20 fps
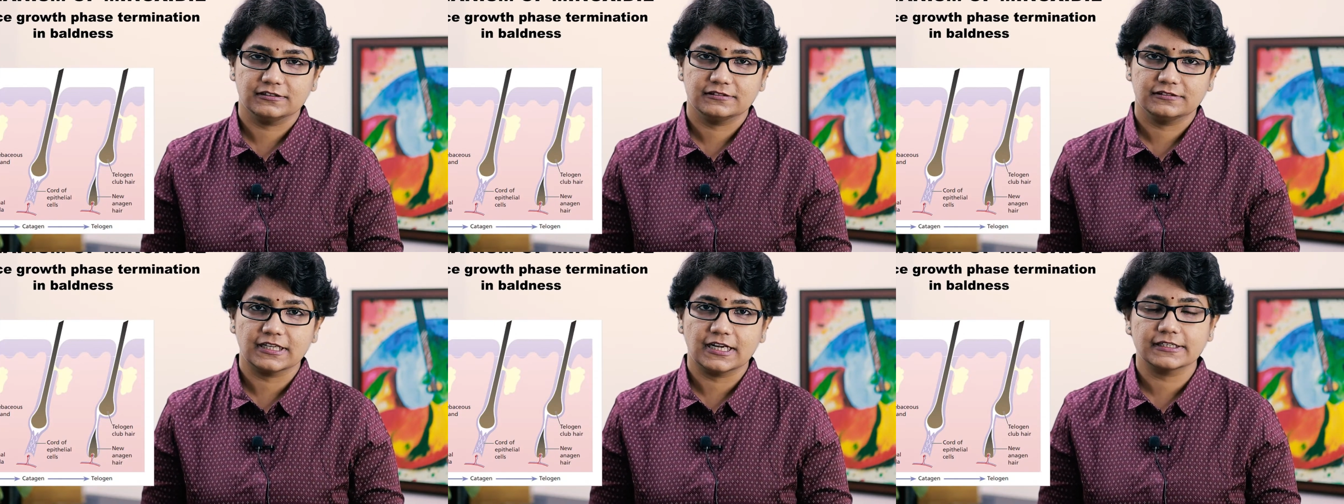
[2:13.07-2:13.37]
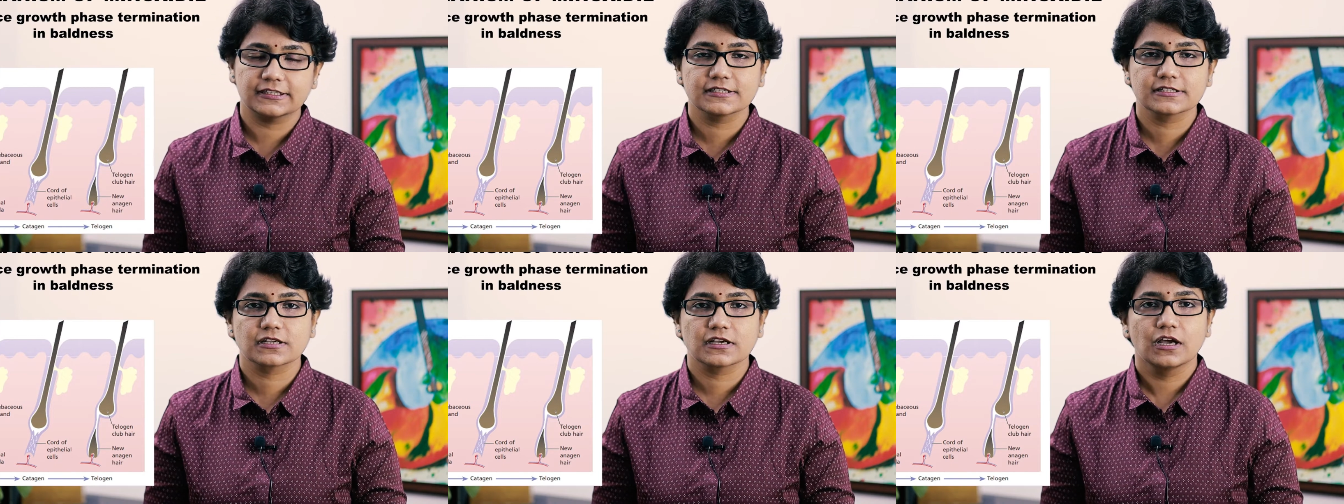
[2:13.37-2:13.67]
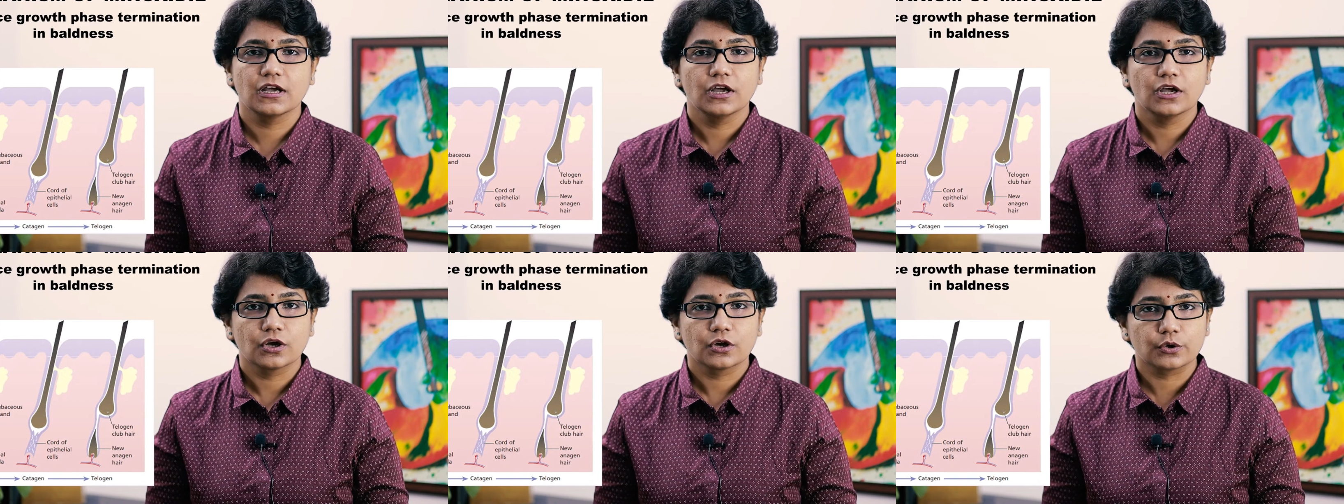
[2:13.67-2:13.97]
that is
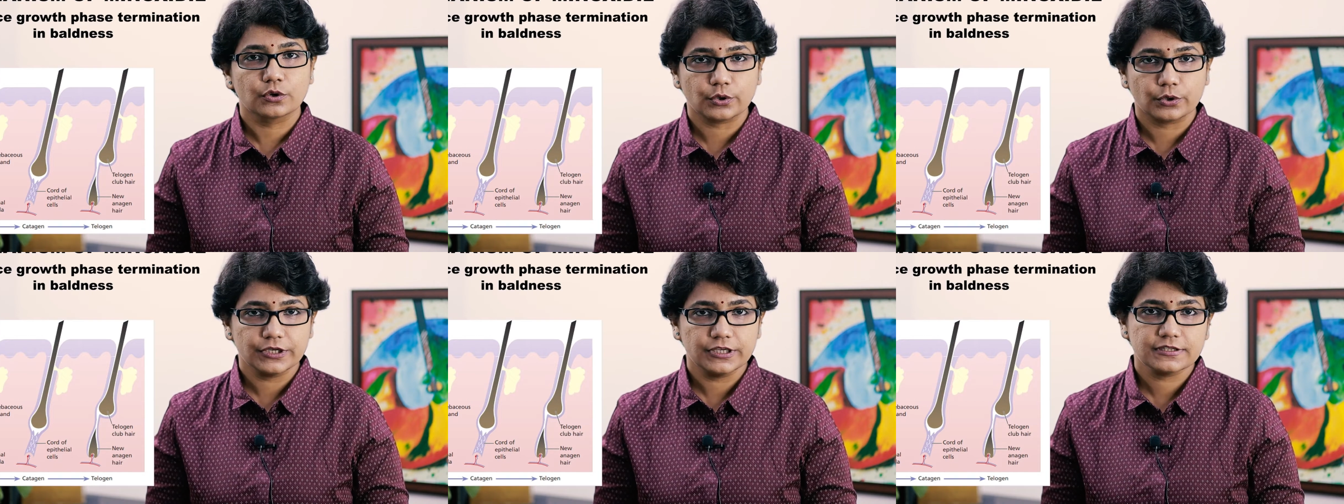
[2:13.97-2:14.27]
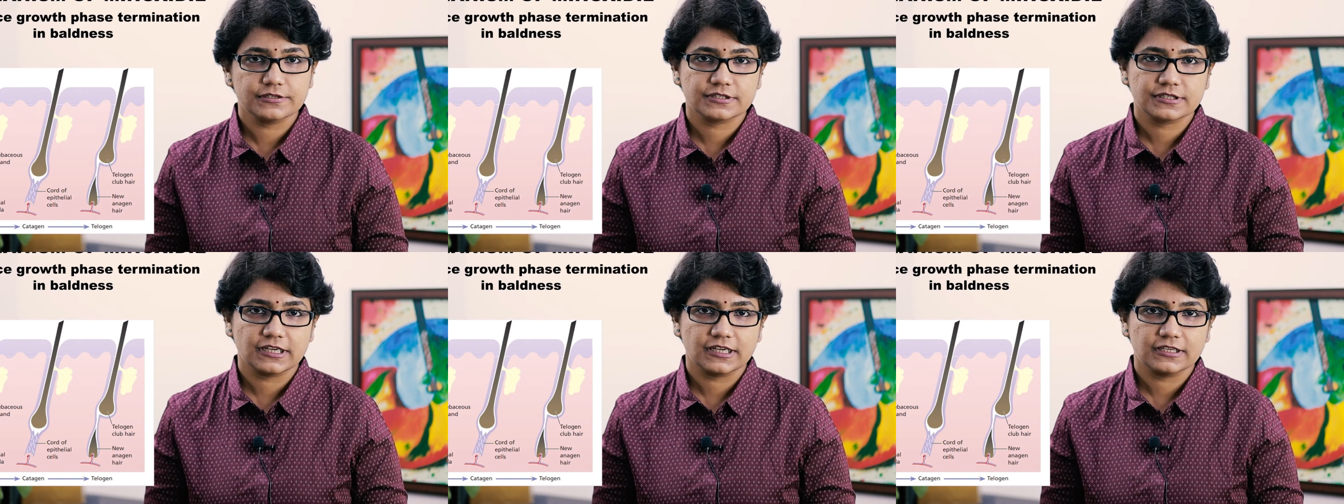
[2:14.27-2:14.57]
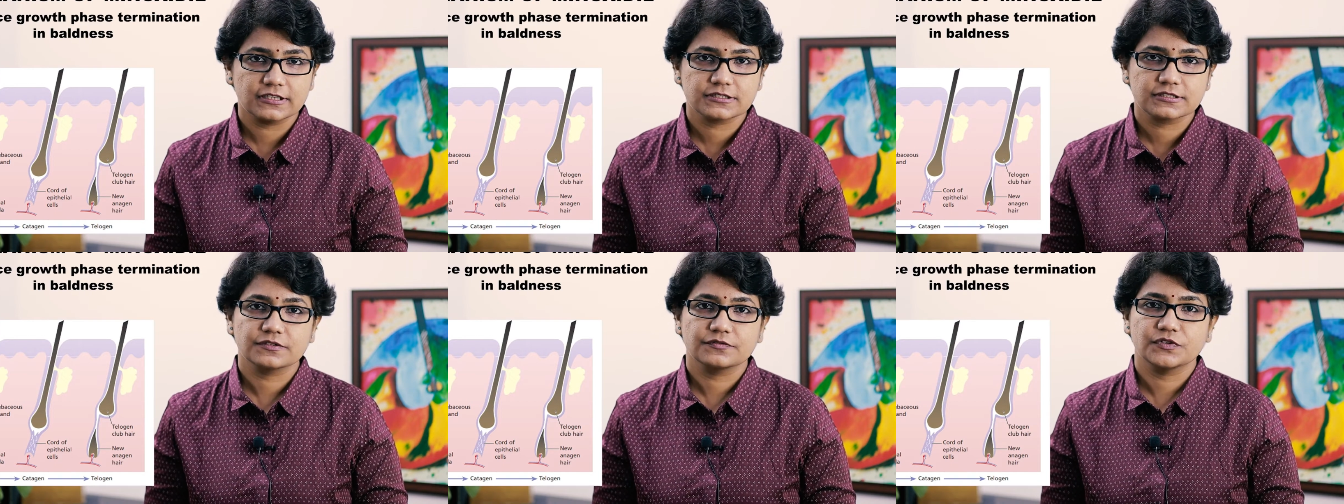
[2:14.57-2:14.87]
growing
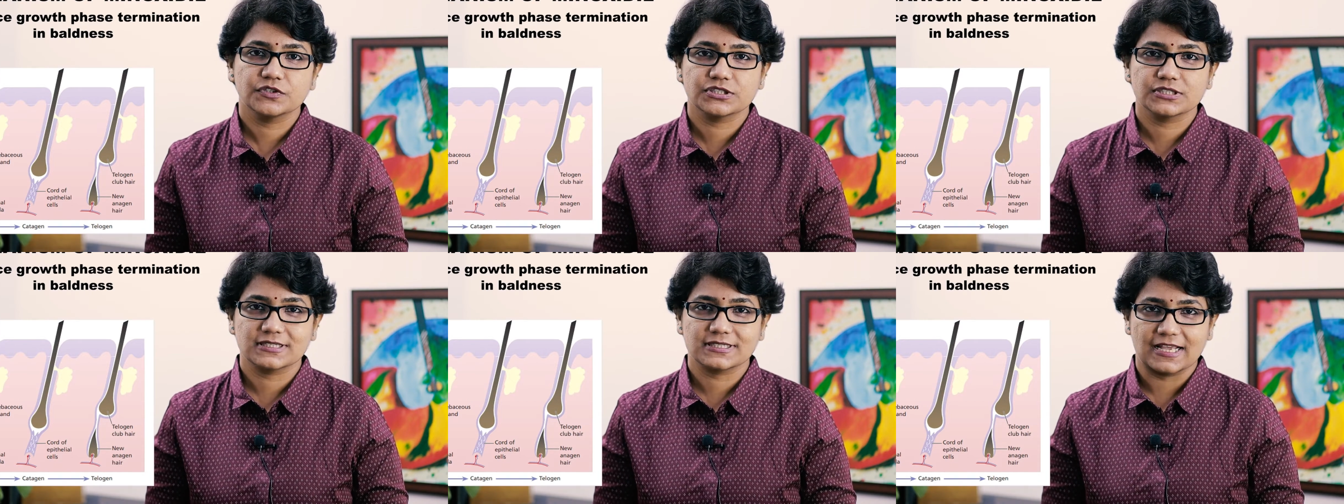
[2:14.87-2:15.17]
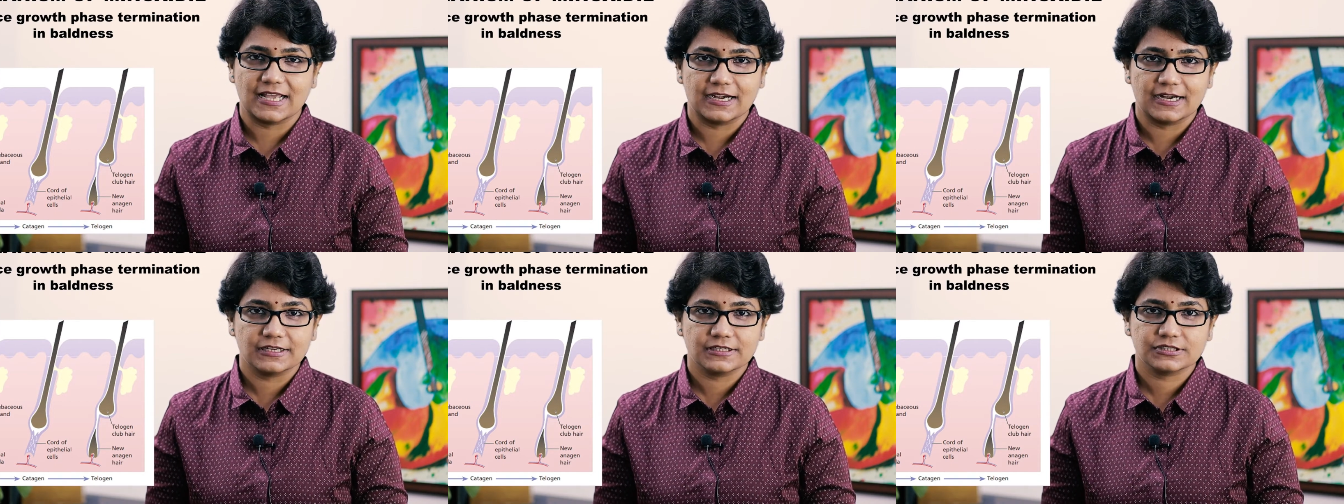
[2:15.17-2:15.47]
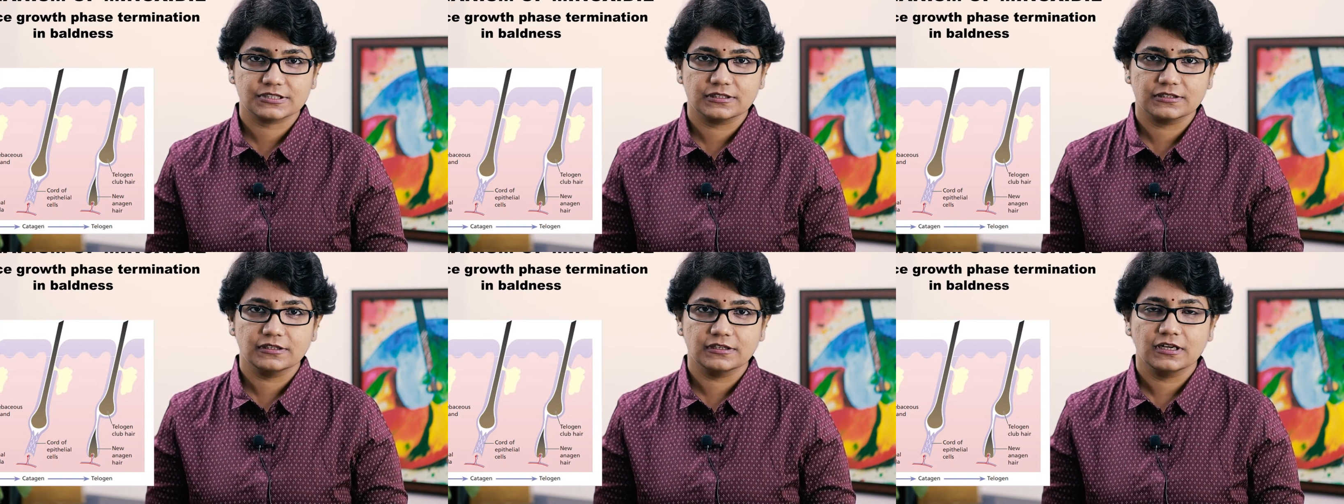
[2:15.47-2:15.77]
stage, which is
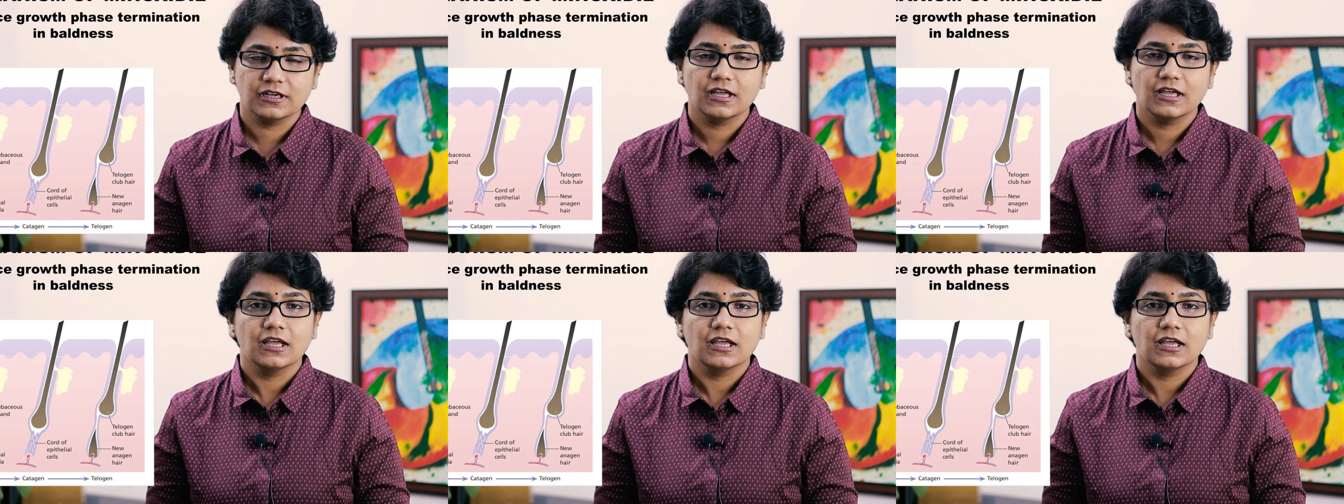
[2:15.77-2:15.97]
anagen,